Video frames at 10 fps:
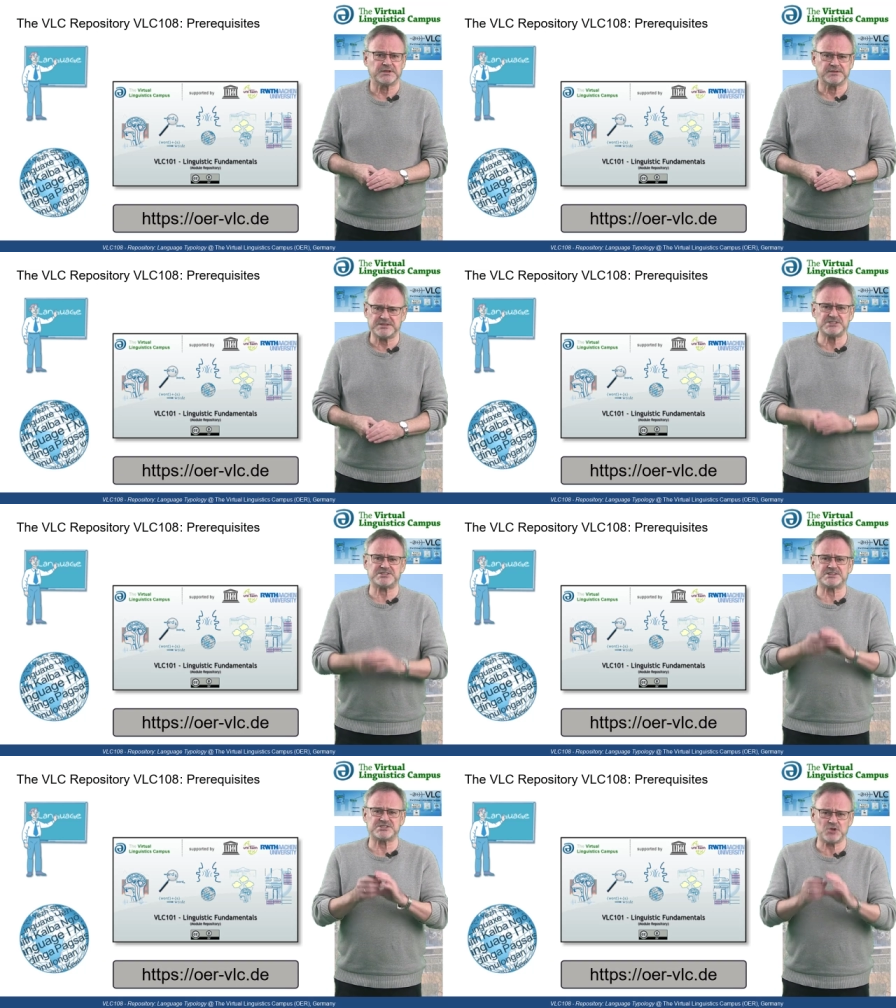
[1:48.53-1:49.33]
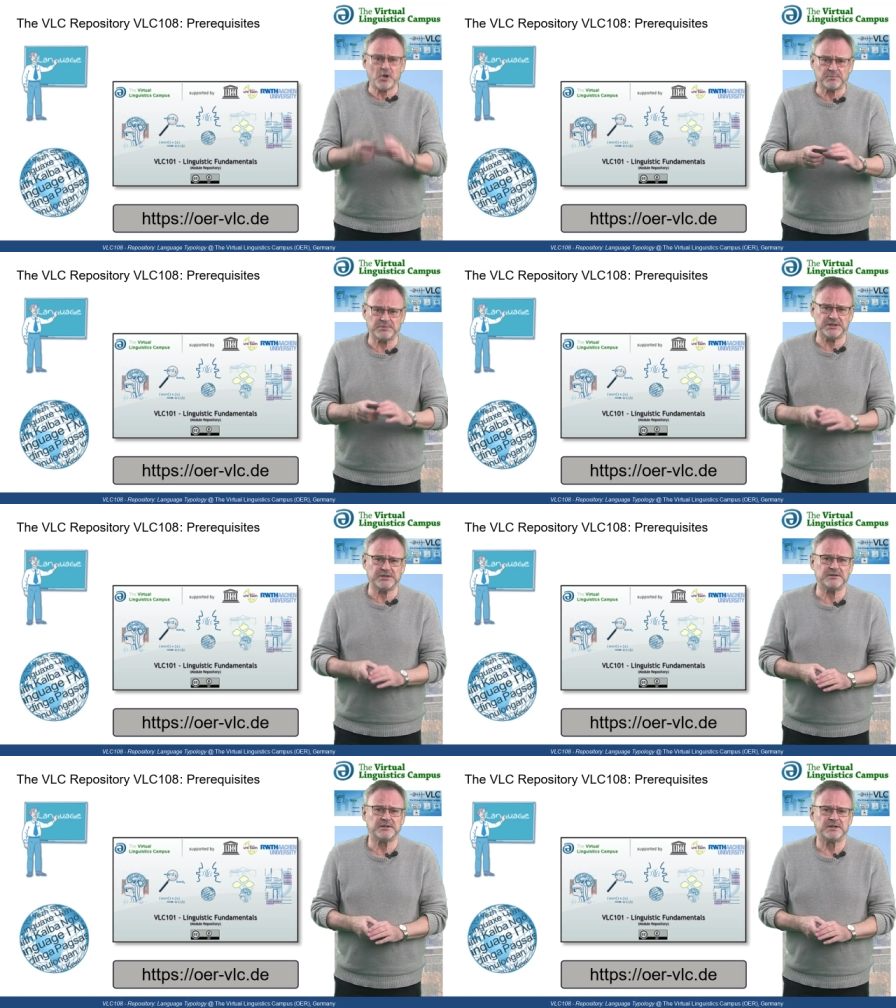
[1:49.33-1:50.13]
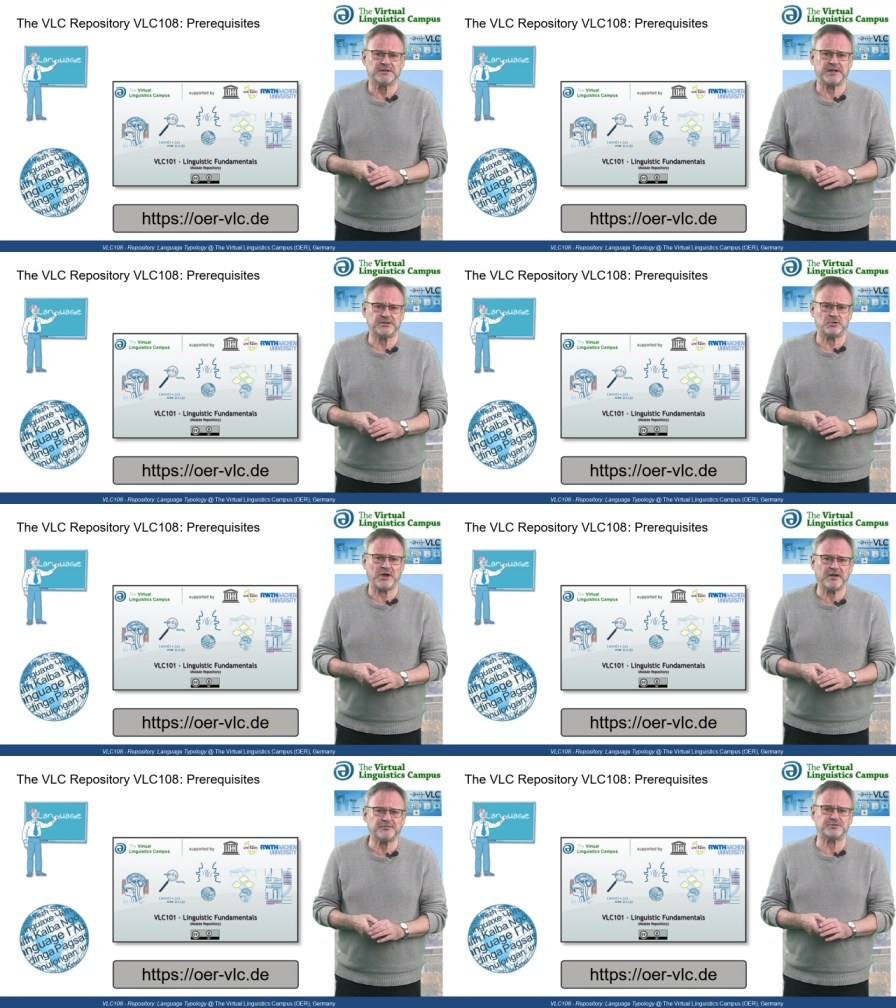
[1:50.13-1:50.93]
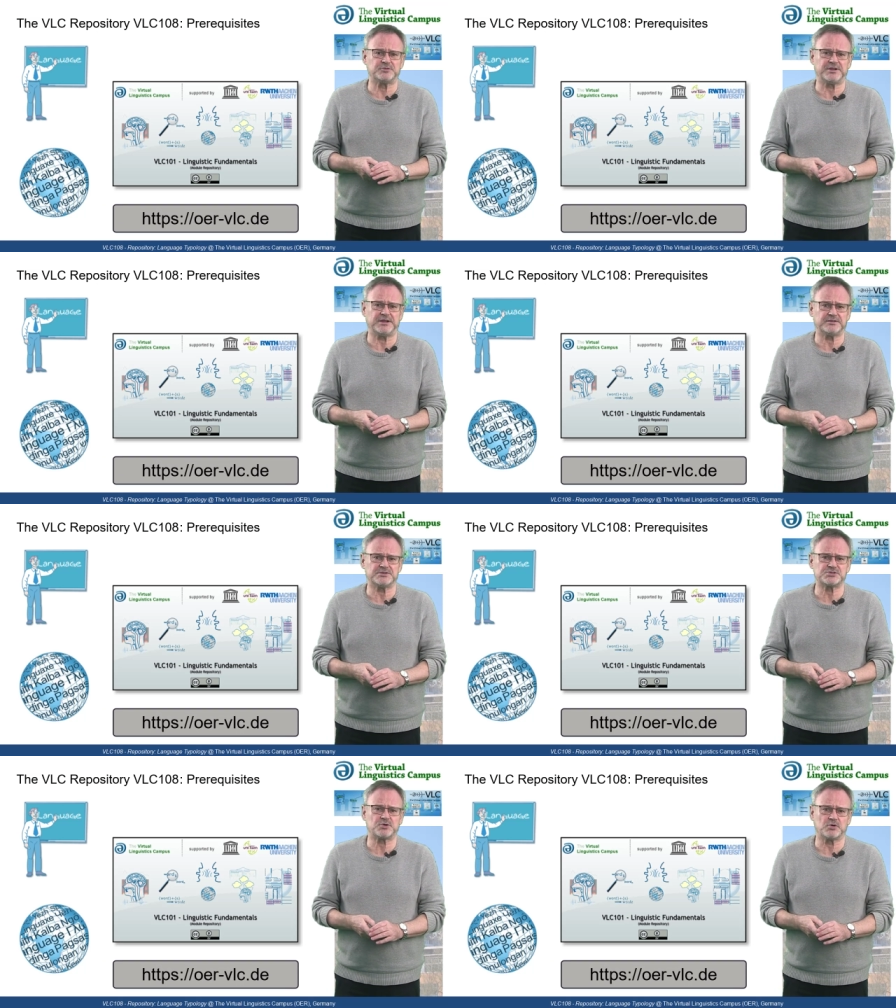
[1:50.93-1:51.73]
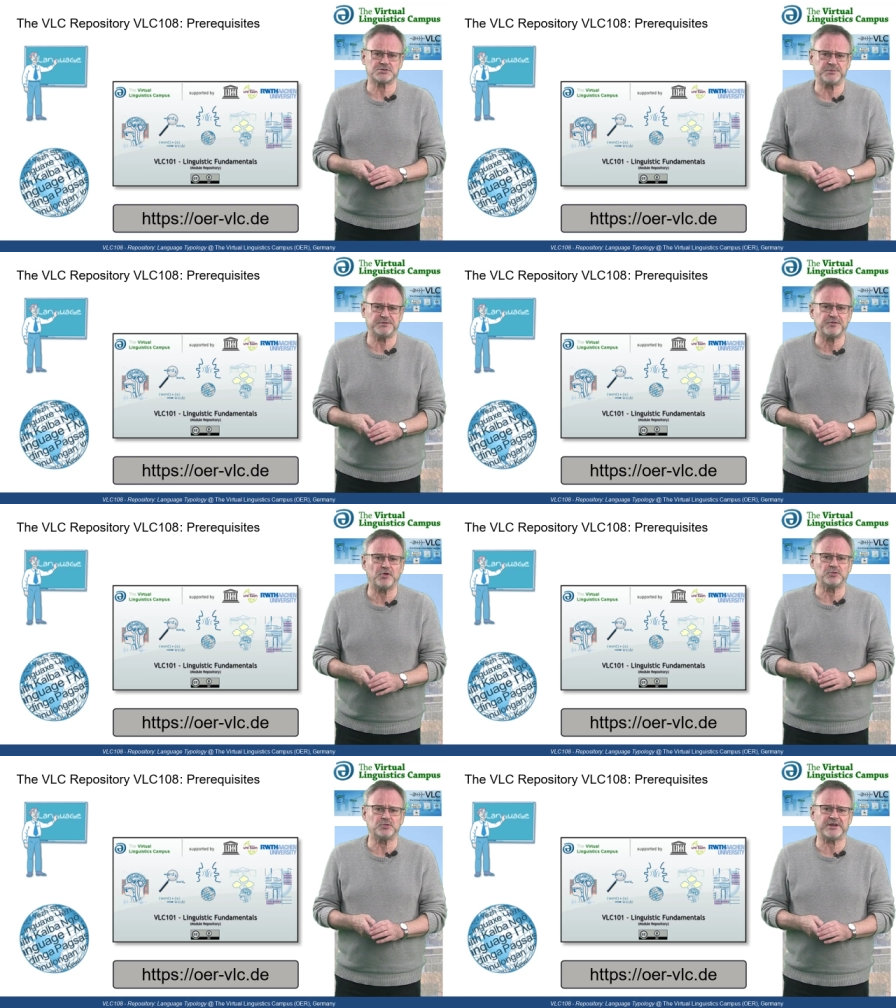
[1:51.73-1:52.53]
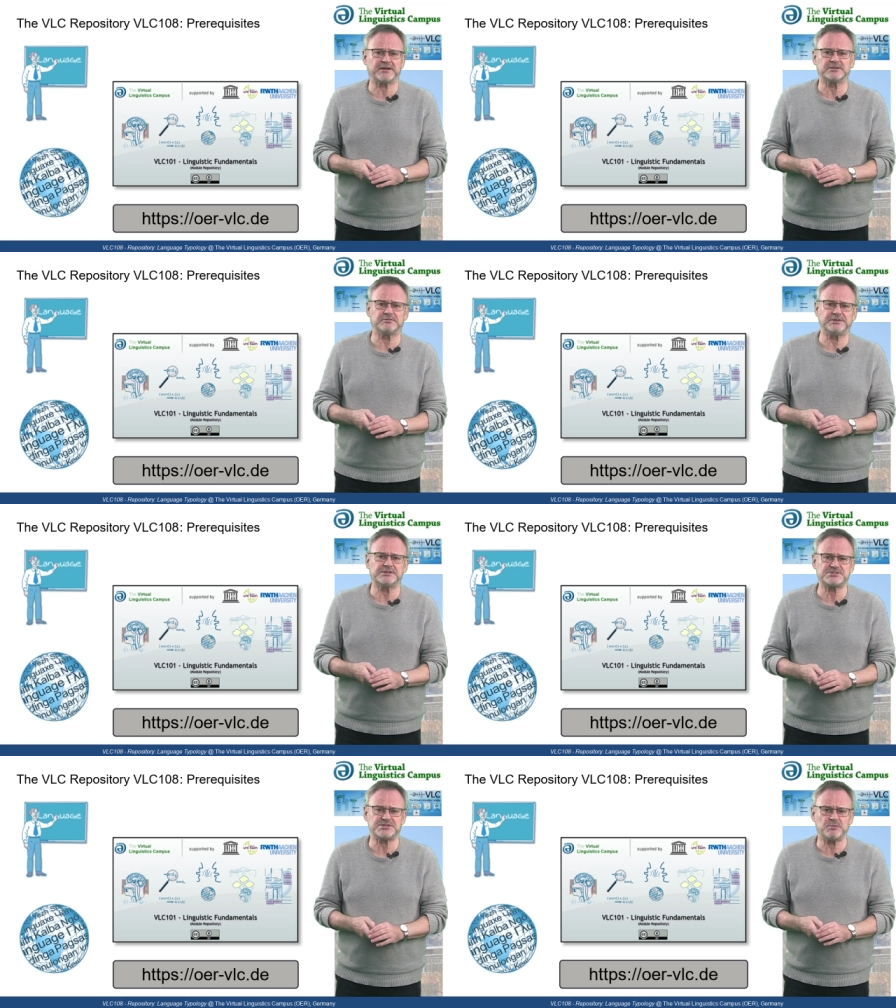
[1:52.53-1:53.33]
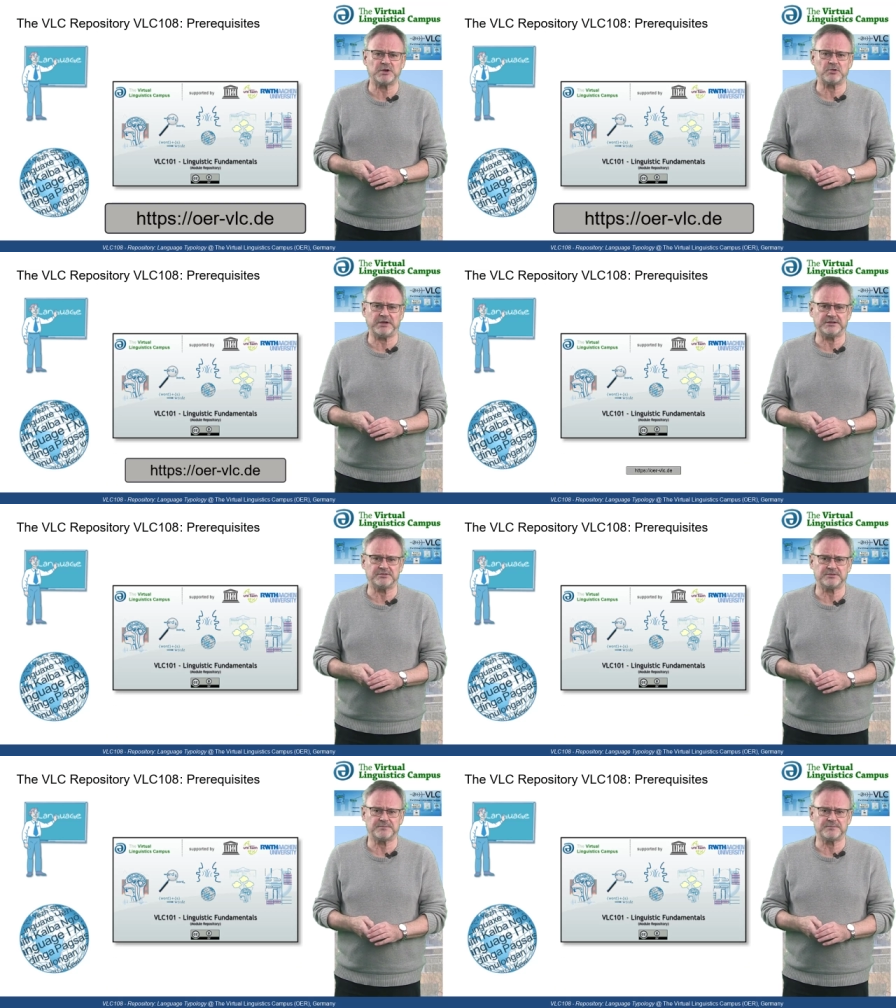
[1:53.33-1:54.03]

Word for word: This does not mean that you have to take this course before you tackle VLC 108.